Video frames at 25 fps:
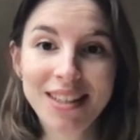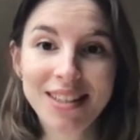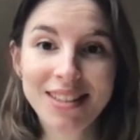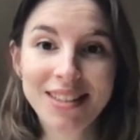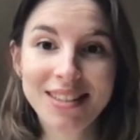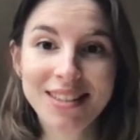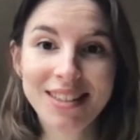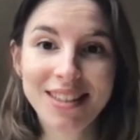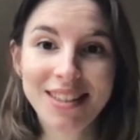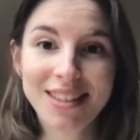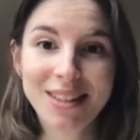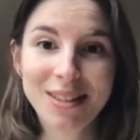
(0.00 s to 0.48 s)

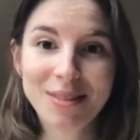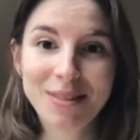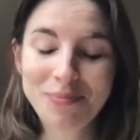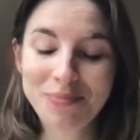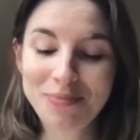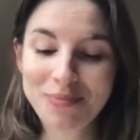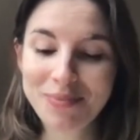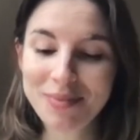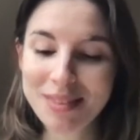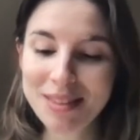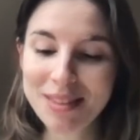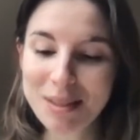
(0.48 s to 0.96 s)

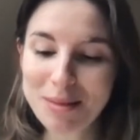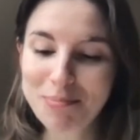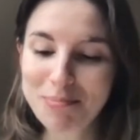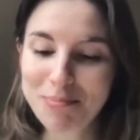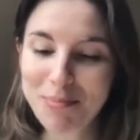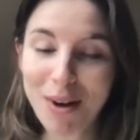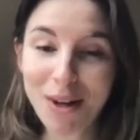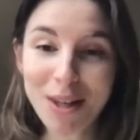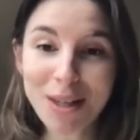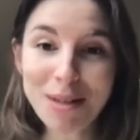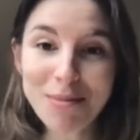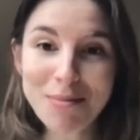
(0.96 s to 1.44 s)
The
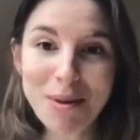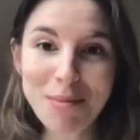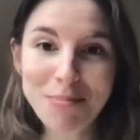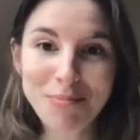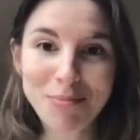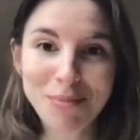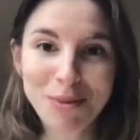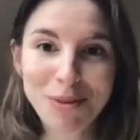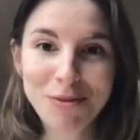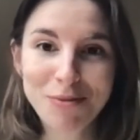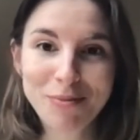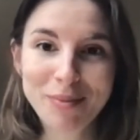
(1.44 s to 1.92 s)
bottom-up
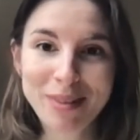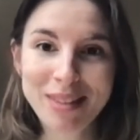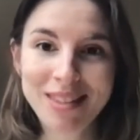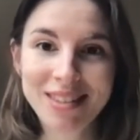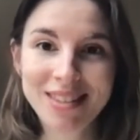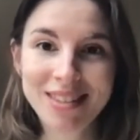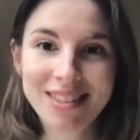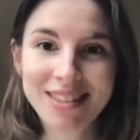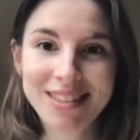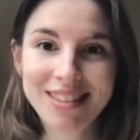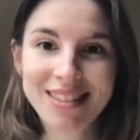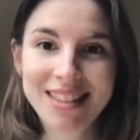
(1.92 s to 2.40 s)

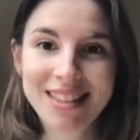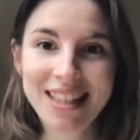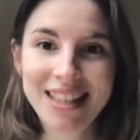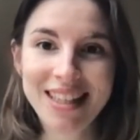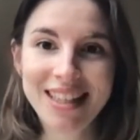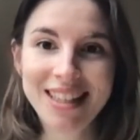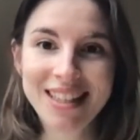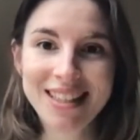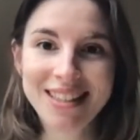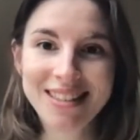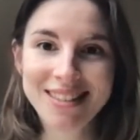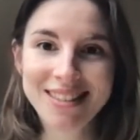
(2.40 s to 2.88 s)
movements,
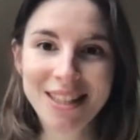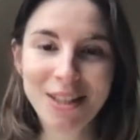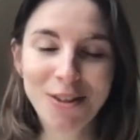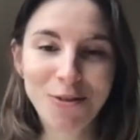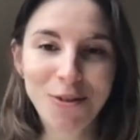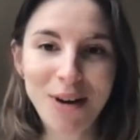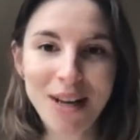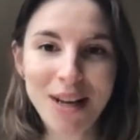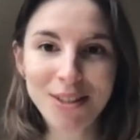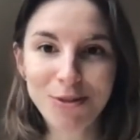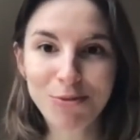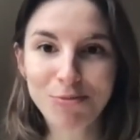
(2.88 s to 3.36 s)
the
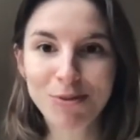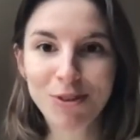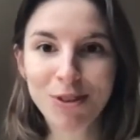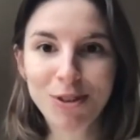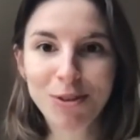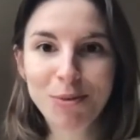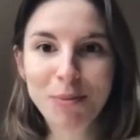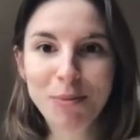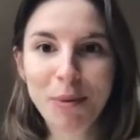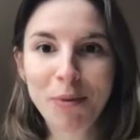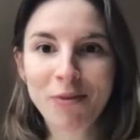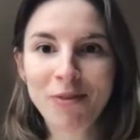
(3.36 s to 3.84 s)

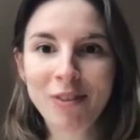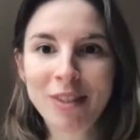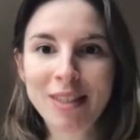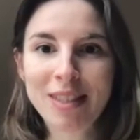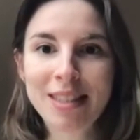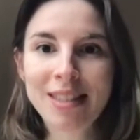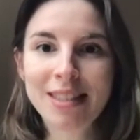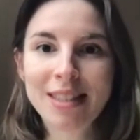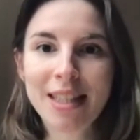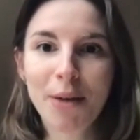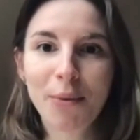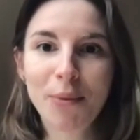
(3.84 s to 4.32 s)
grassroots
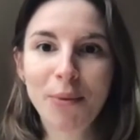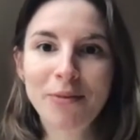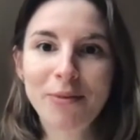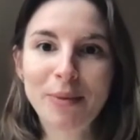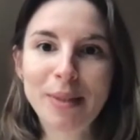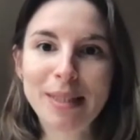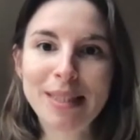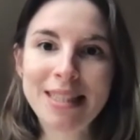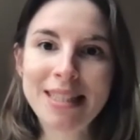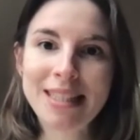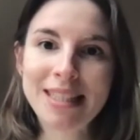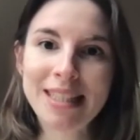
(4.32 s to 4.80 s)
movements that we've
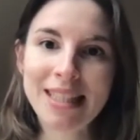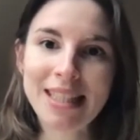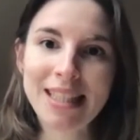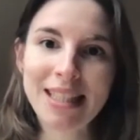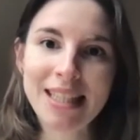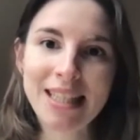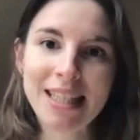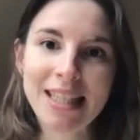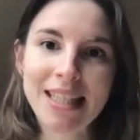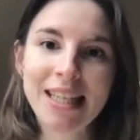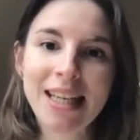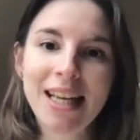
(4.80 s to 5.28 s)
been
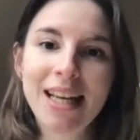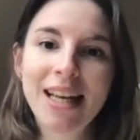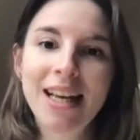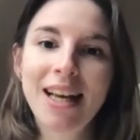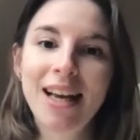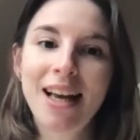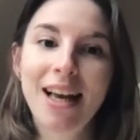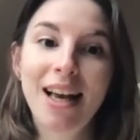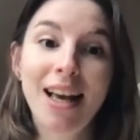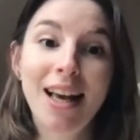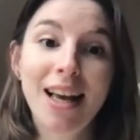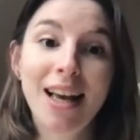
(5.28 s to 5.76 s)
seeing,
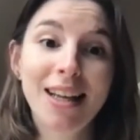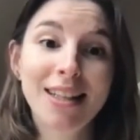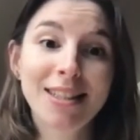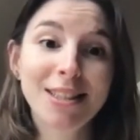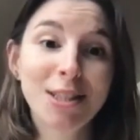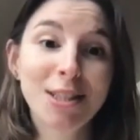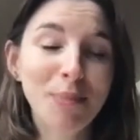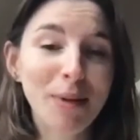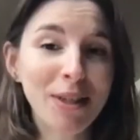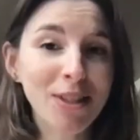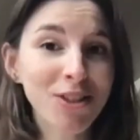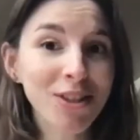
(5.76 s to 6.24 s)
and
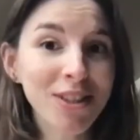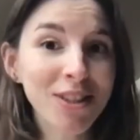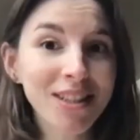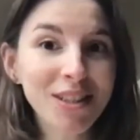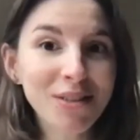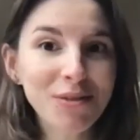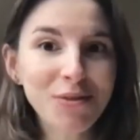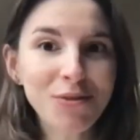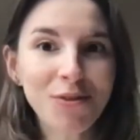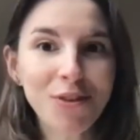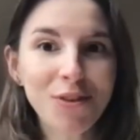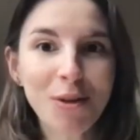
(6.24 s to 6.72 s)

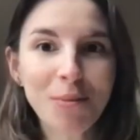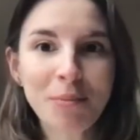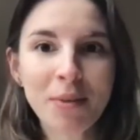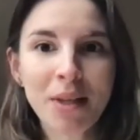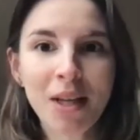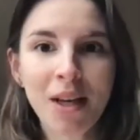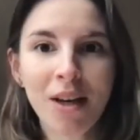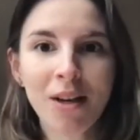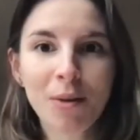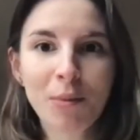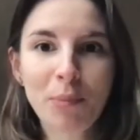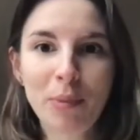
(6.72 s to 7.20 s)
especially from
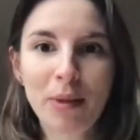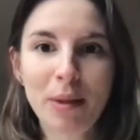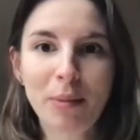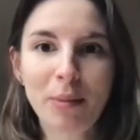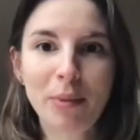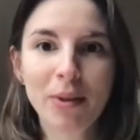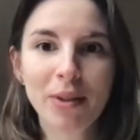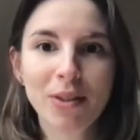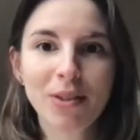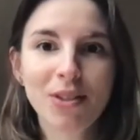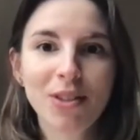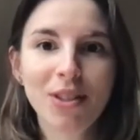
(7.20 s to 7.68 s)
young
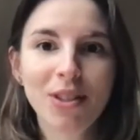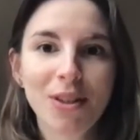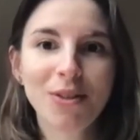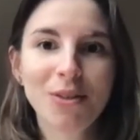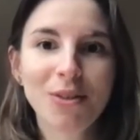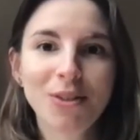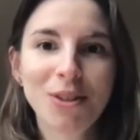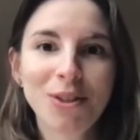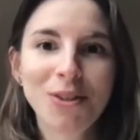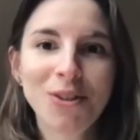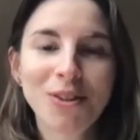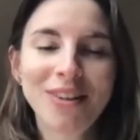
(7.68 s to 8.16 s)
people. So
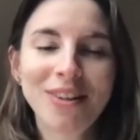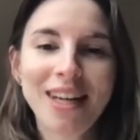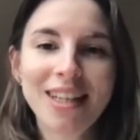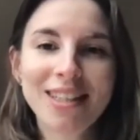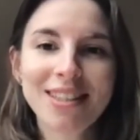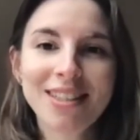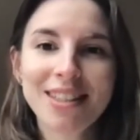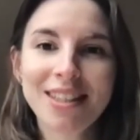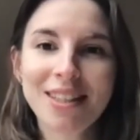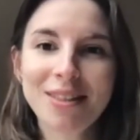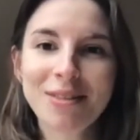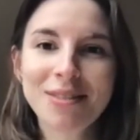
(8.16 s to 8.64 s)
you're
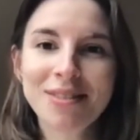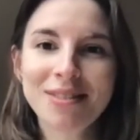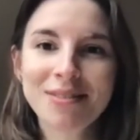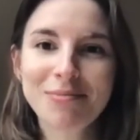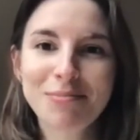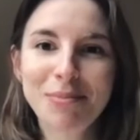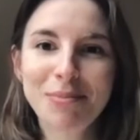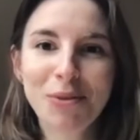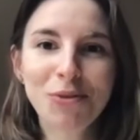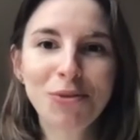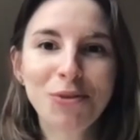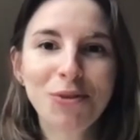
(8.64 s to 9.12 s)

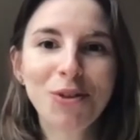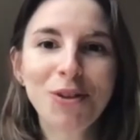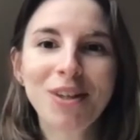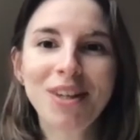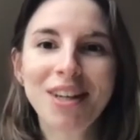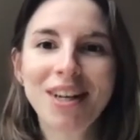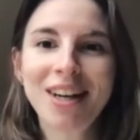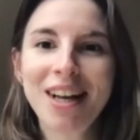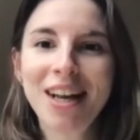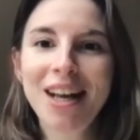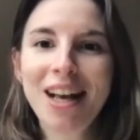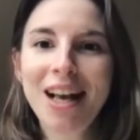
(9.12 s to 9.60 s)
asking
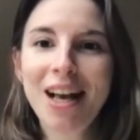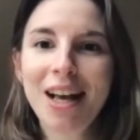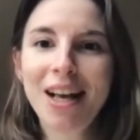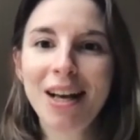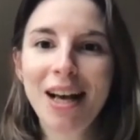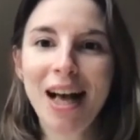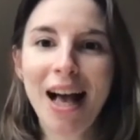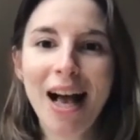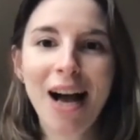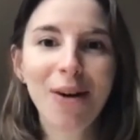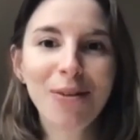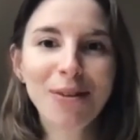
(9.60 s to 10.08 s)
before,
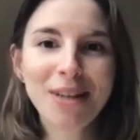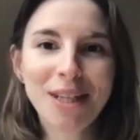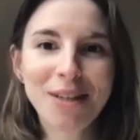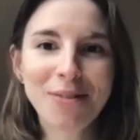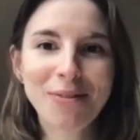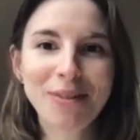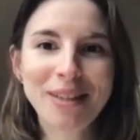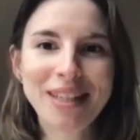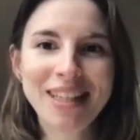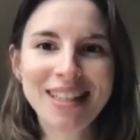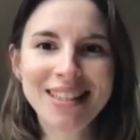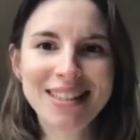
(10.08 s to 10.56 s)
how can
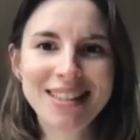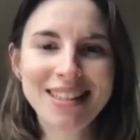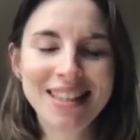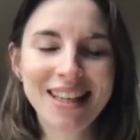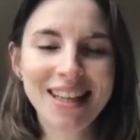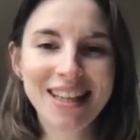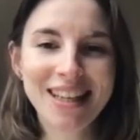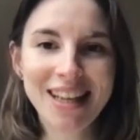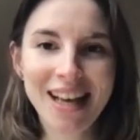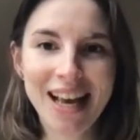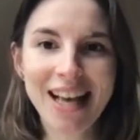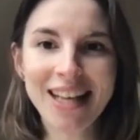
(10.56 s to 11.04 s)
we
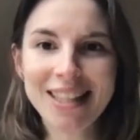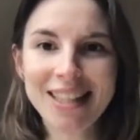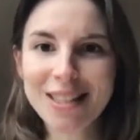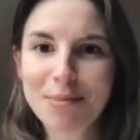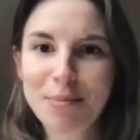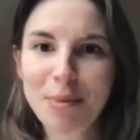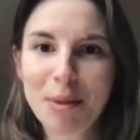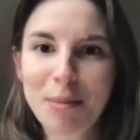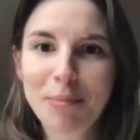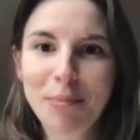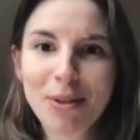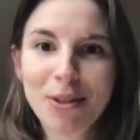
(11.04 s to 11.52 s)
ask
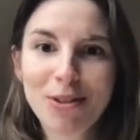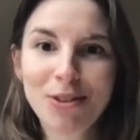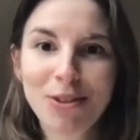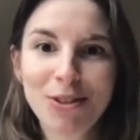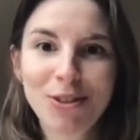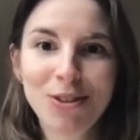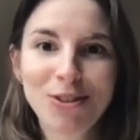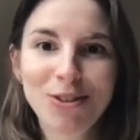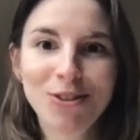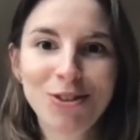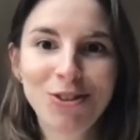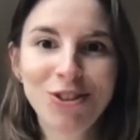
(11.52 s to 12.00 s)
people
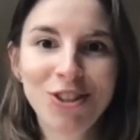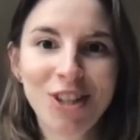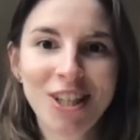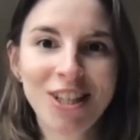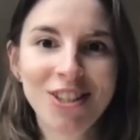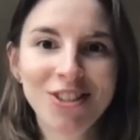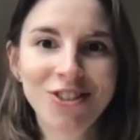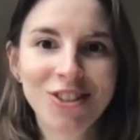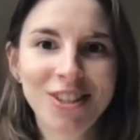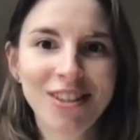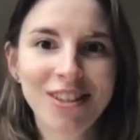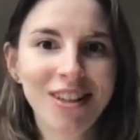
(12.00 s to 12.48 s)
to
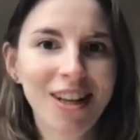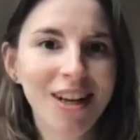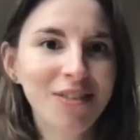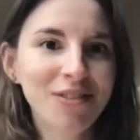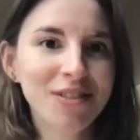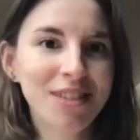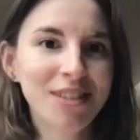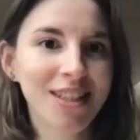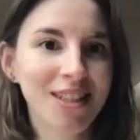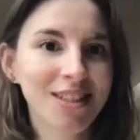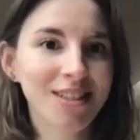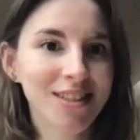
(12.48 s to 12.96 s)
change their
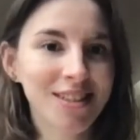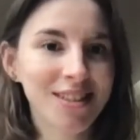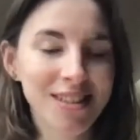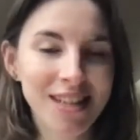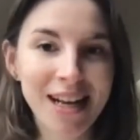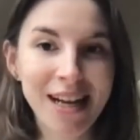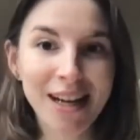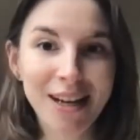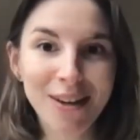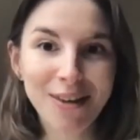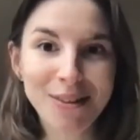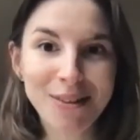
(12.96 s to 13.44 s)
lifestyles
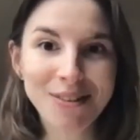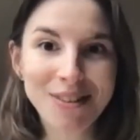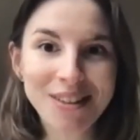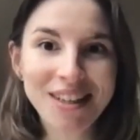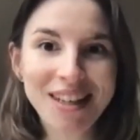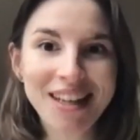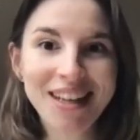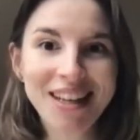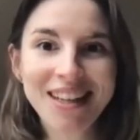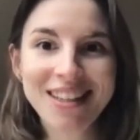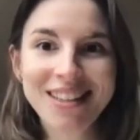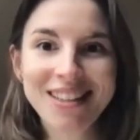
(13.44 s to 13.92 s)
now
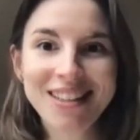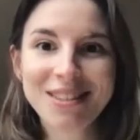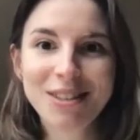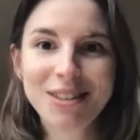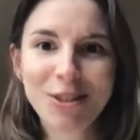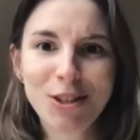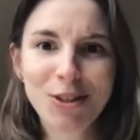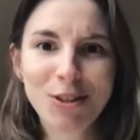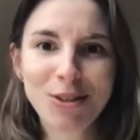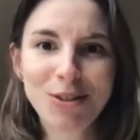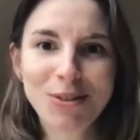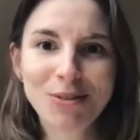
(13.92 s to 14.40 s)

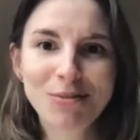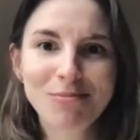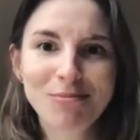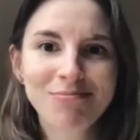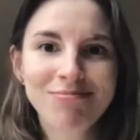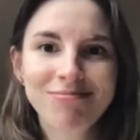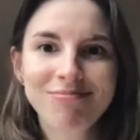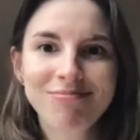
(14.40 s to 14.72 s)
to